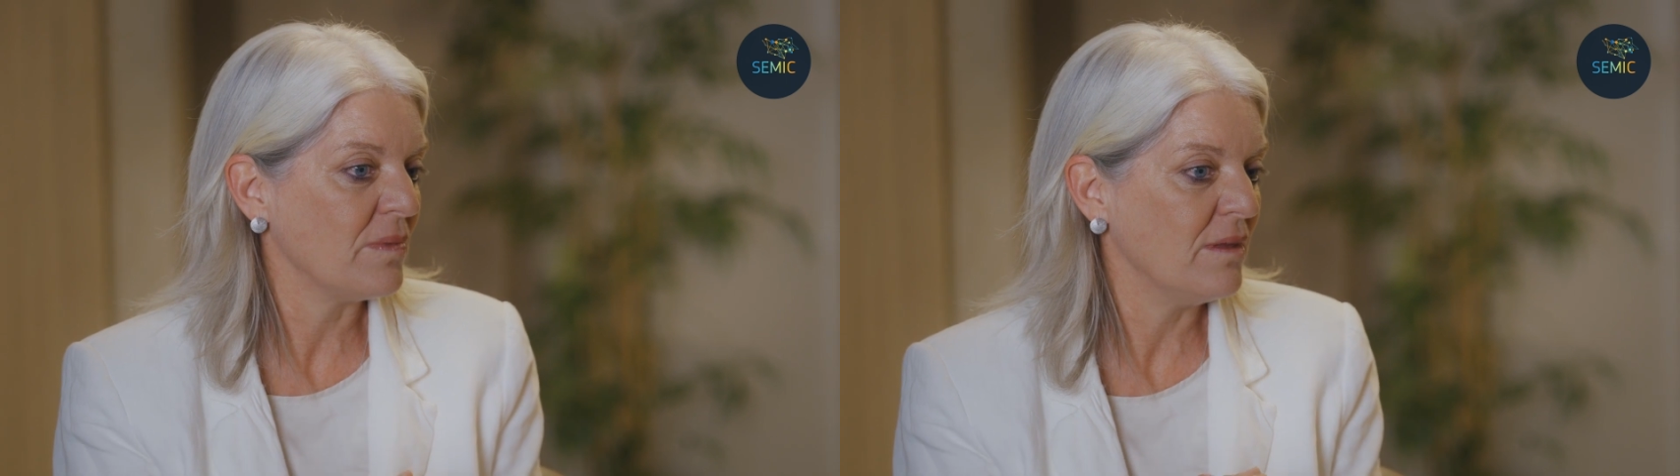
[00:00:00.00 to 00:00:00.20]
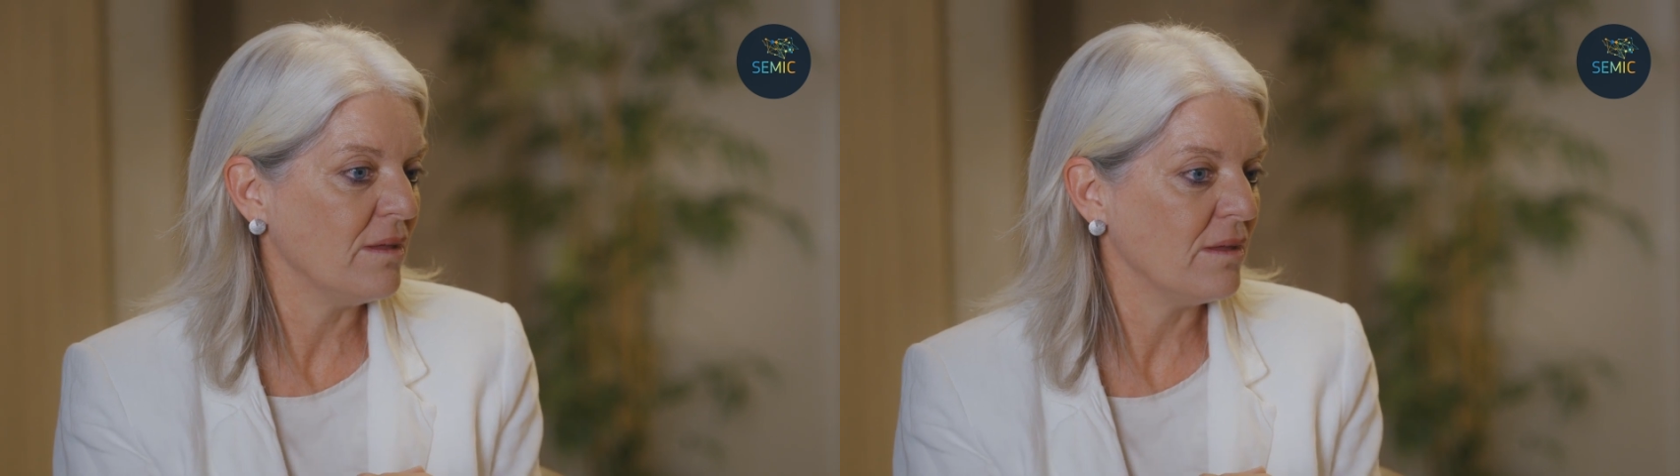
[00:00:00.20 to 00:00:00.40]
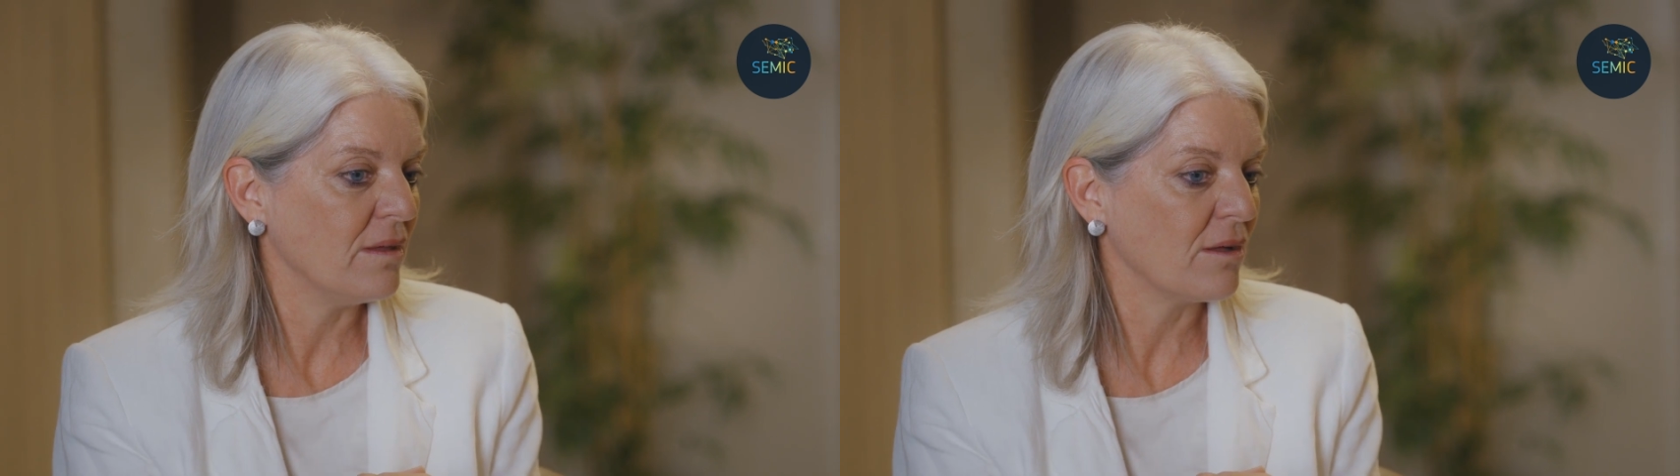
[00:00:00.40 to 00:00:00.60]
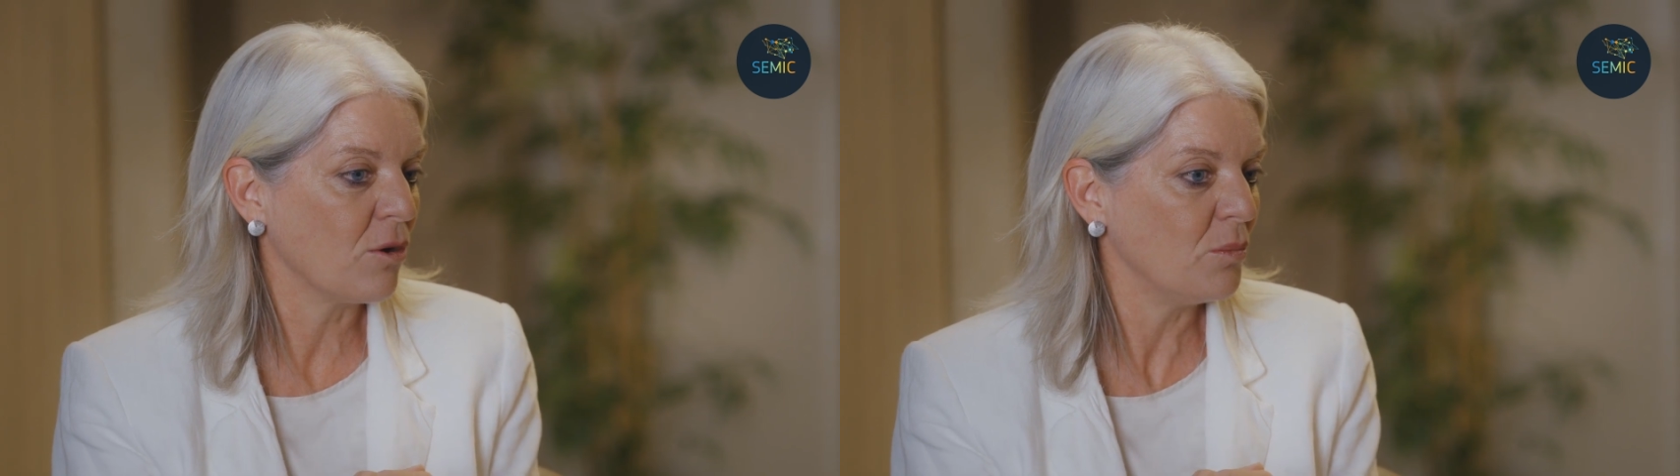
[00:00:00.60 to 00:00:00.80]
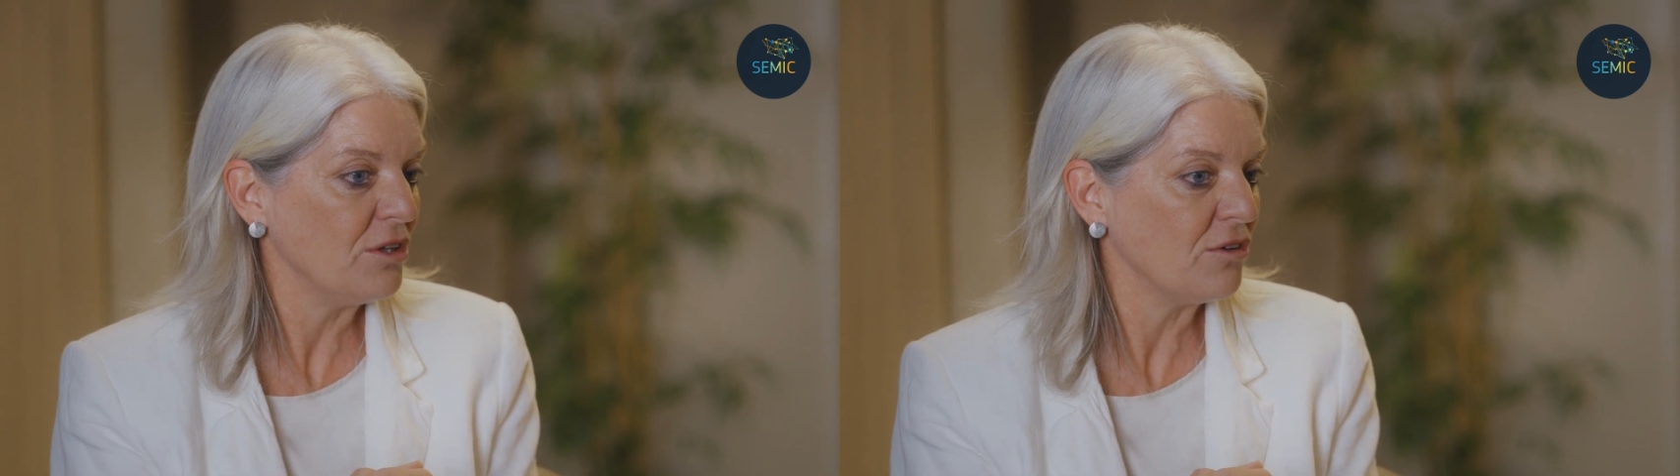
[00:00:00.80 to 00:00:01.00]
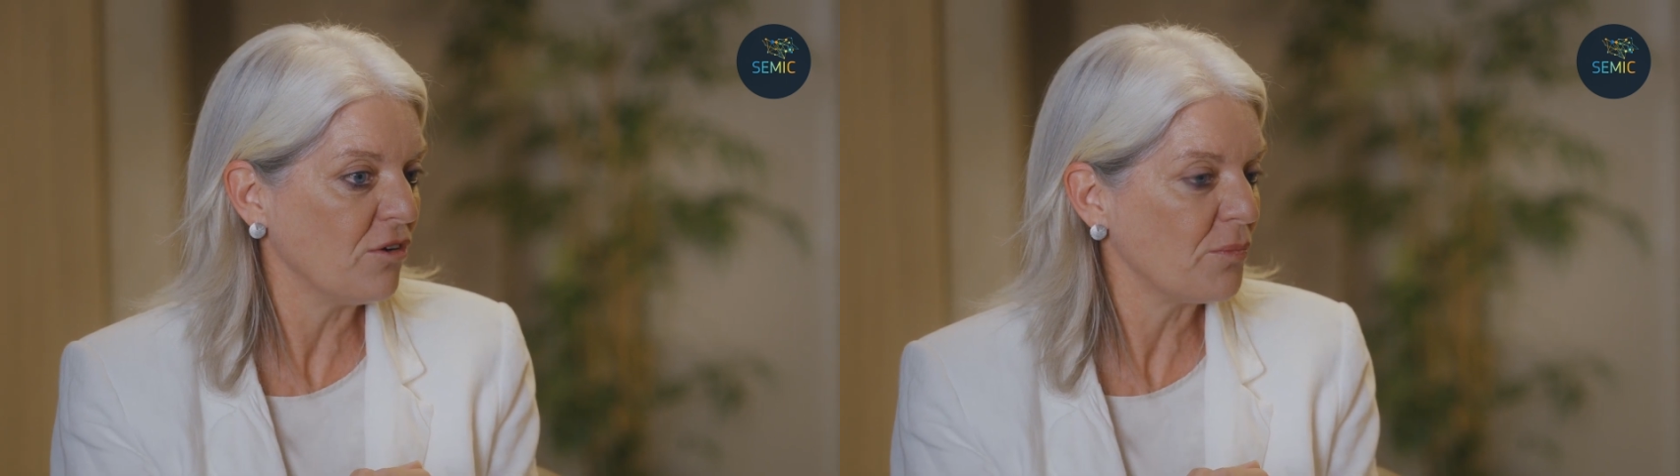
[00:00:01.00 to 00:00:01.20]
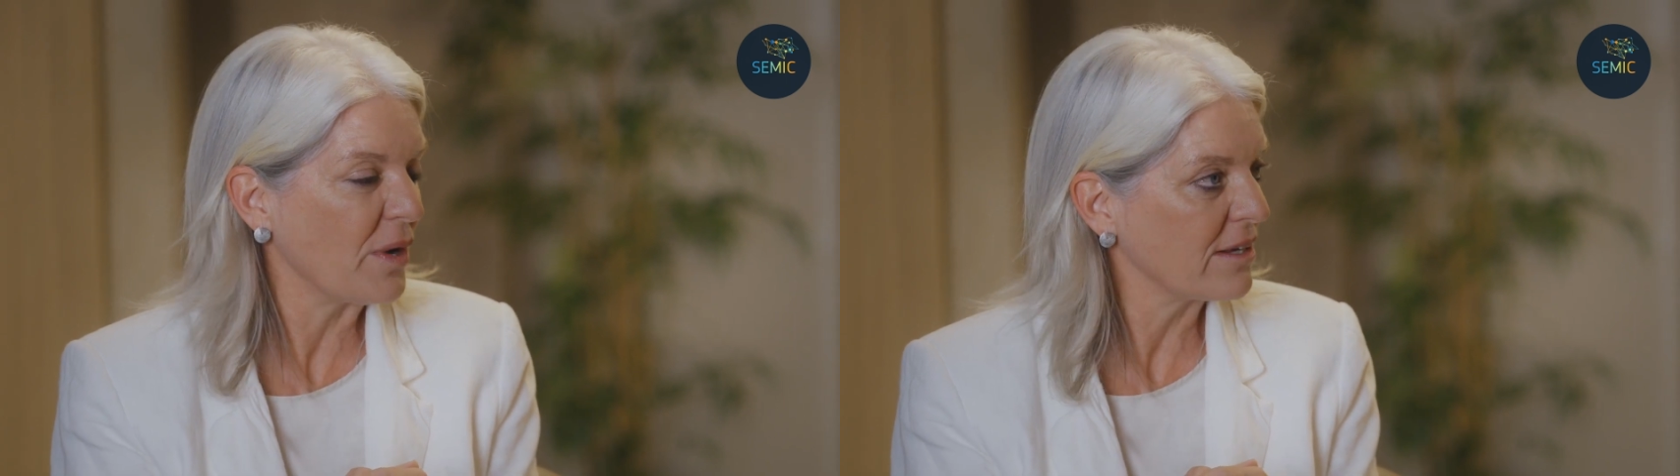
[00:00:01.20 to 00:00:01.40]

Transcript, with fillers: the community of